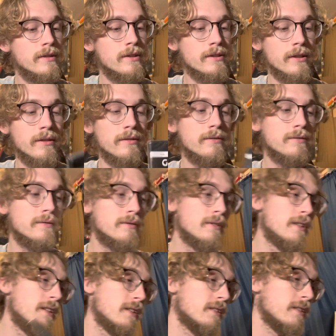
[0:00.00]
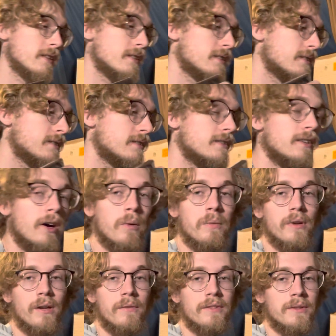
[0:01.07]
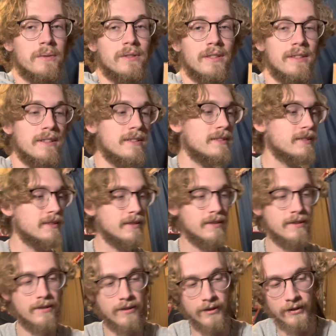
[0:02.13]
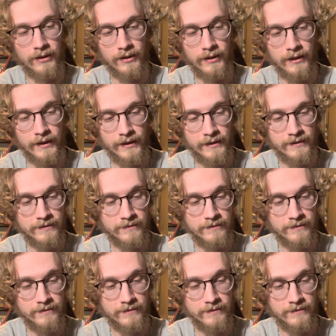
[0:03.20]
So let's open it up and see what the discs and all look like.